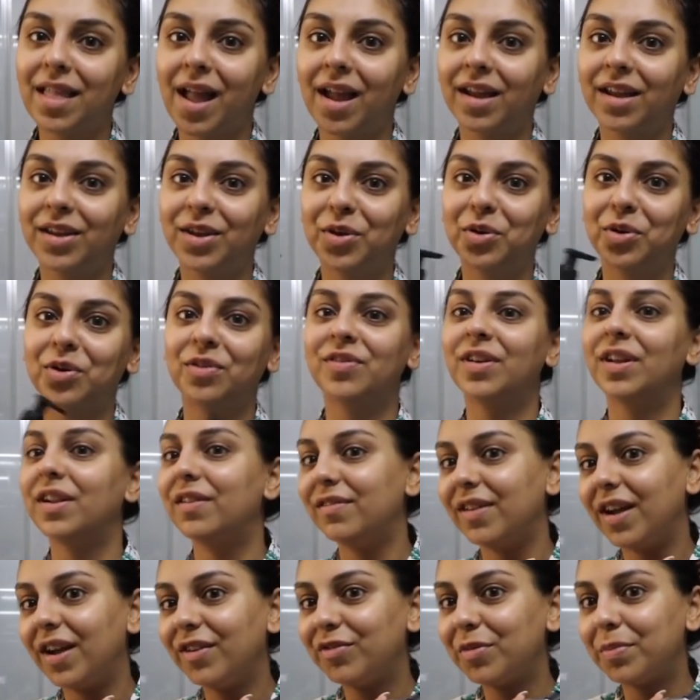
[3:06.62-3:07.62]
thank you to
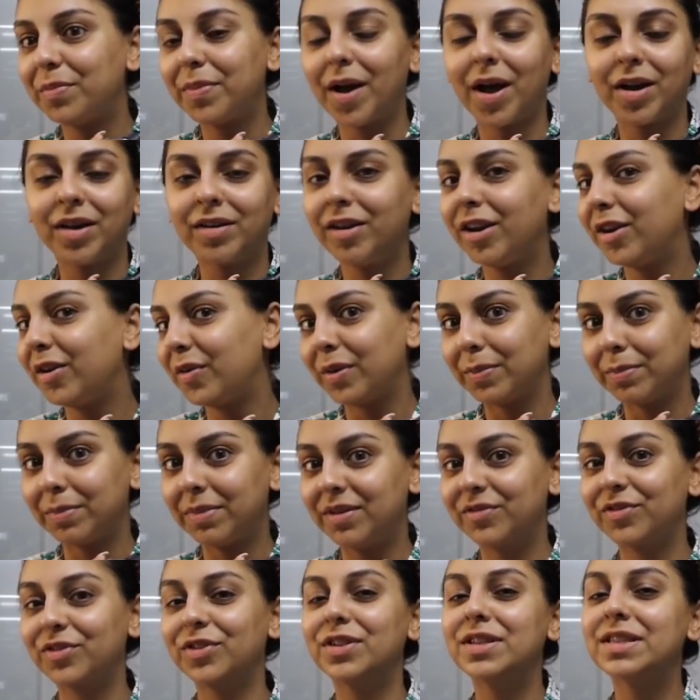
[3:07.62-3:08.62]
Vilvah for partnering with
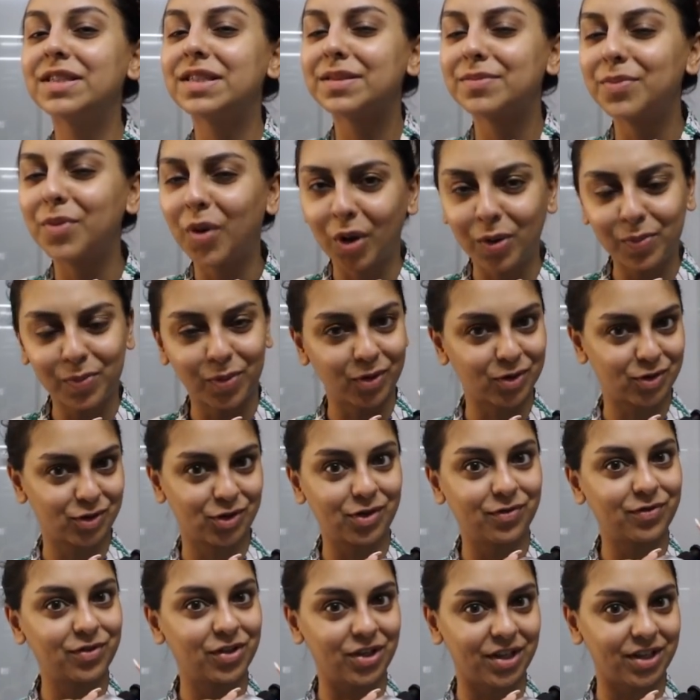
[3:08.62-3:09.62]
me for this small
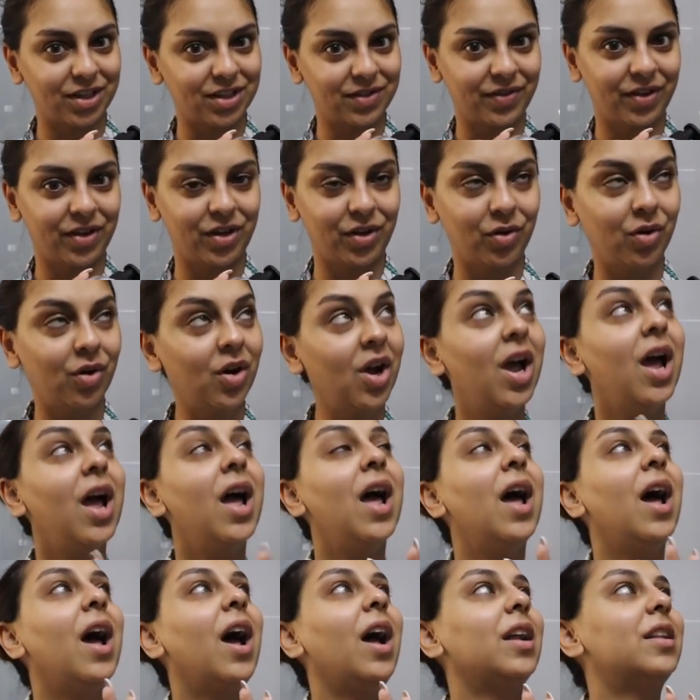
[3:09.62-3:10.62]
portion of today's video.
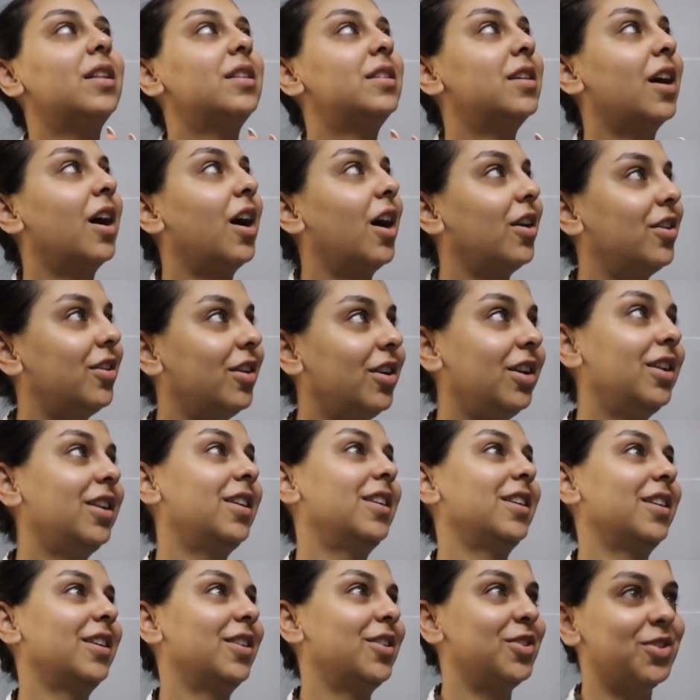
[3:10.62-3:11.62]
I
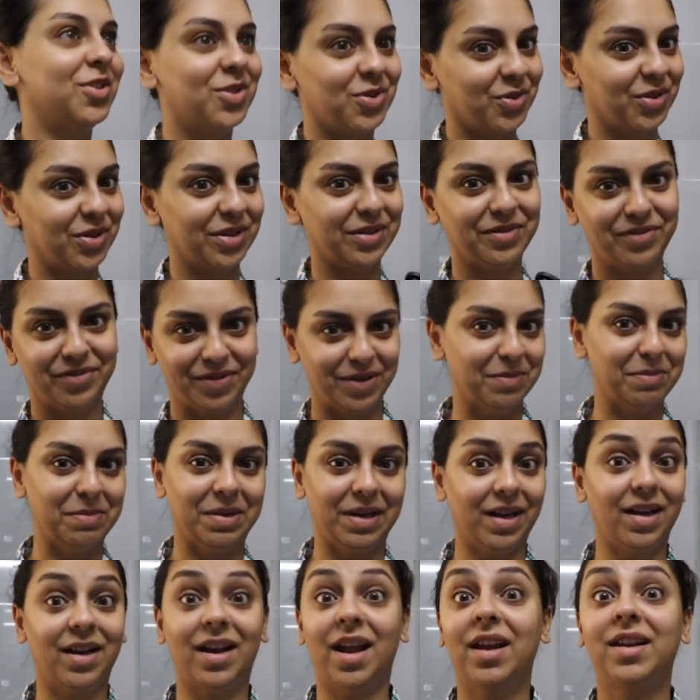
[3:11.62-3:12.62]
thoroughly enjoyed
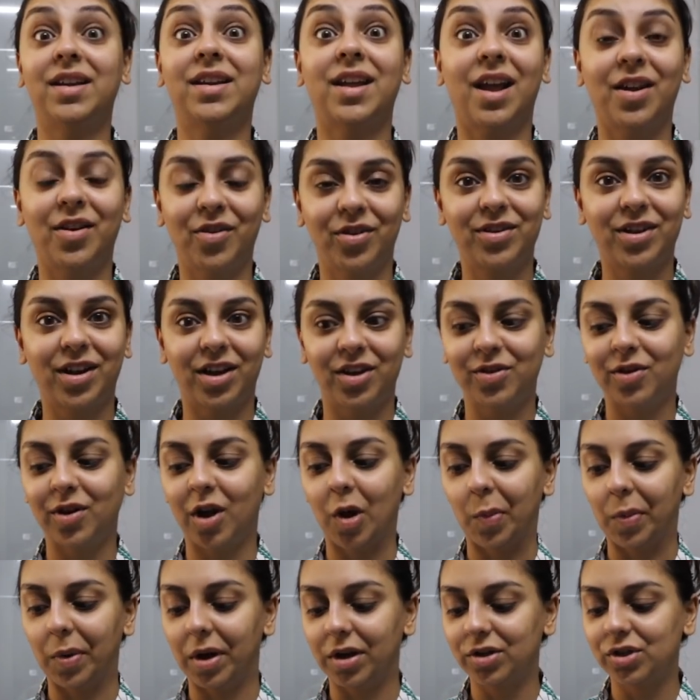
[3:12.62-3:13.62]
filming it. I cannot tell you
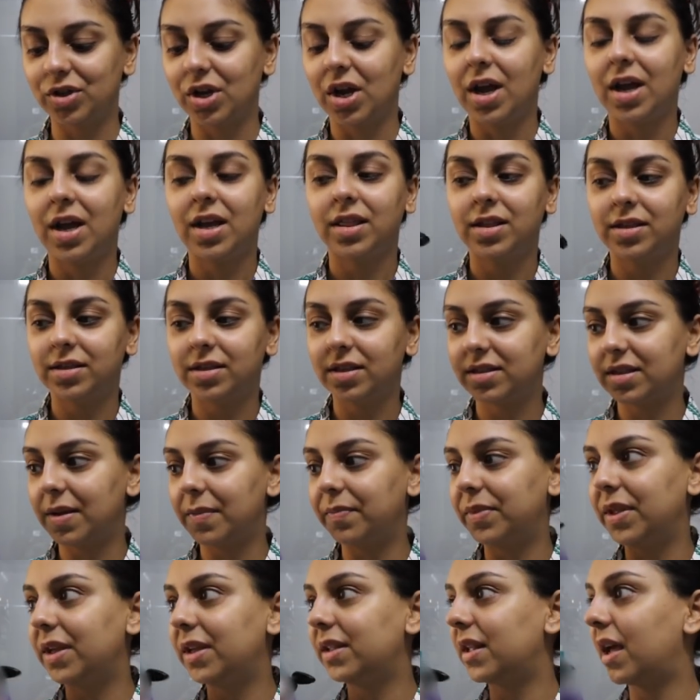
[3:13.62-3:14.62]
how much. This is
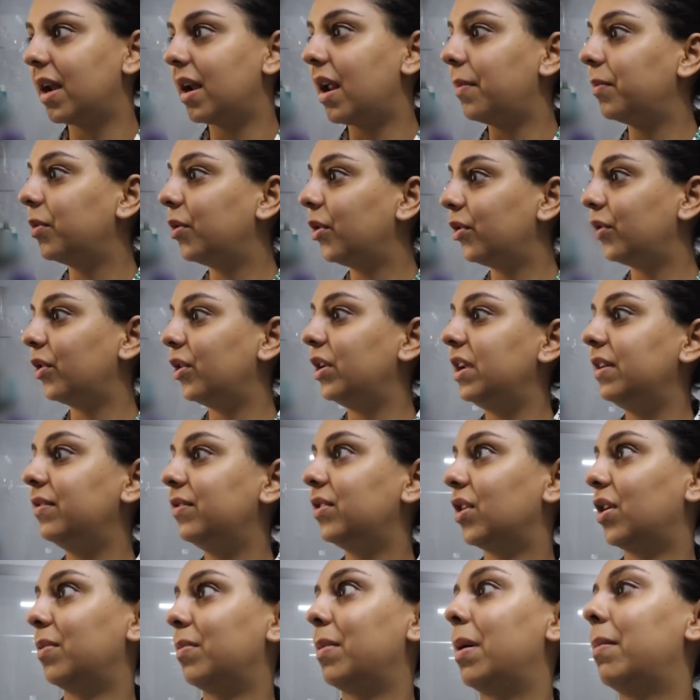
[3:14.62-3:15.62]
something that I'm going to leave
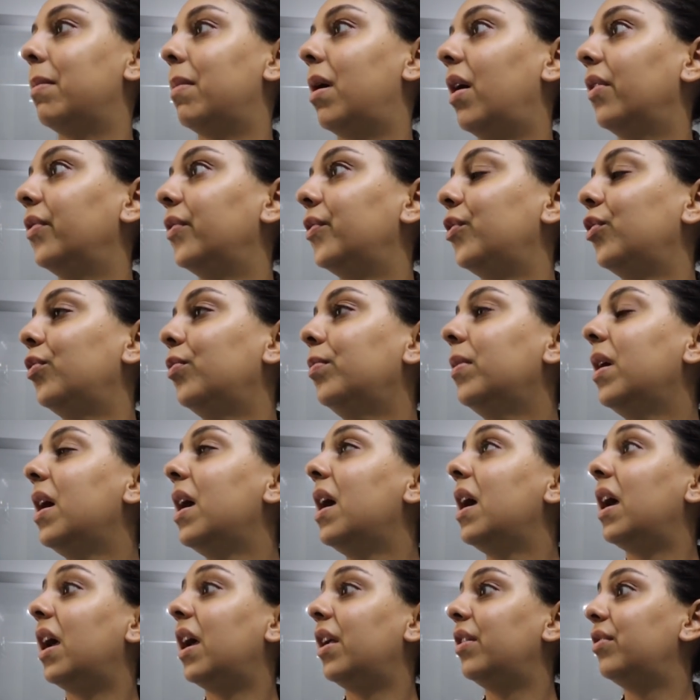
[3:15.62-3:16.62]
here in my bathroom
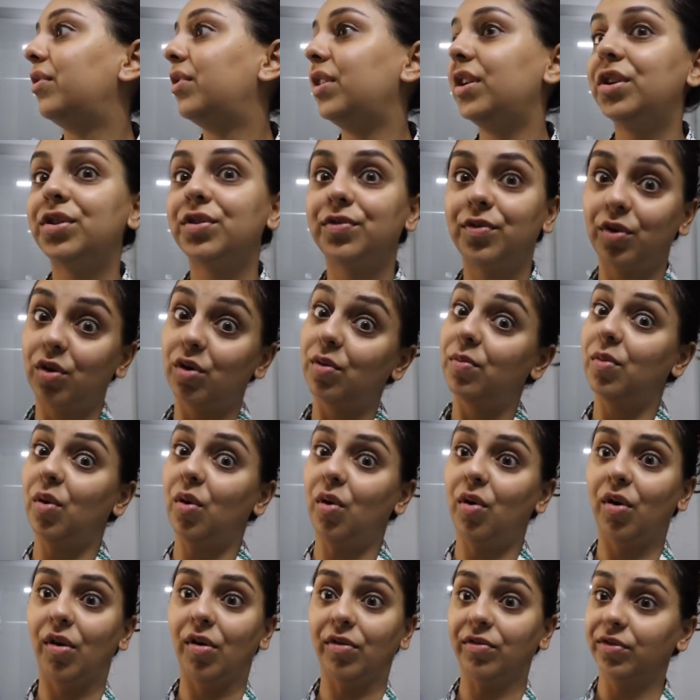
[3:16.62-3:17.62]
and reach for
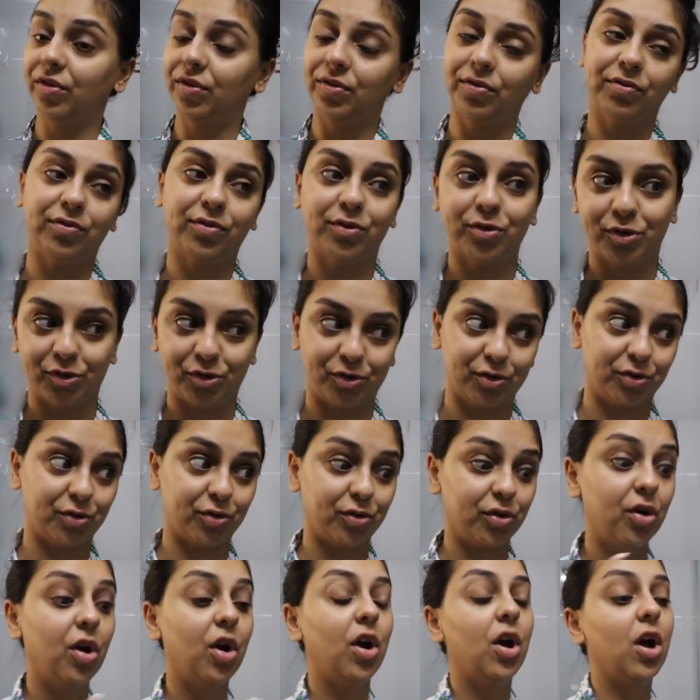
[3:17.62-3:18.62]
more often for sure.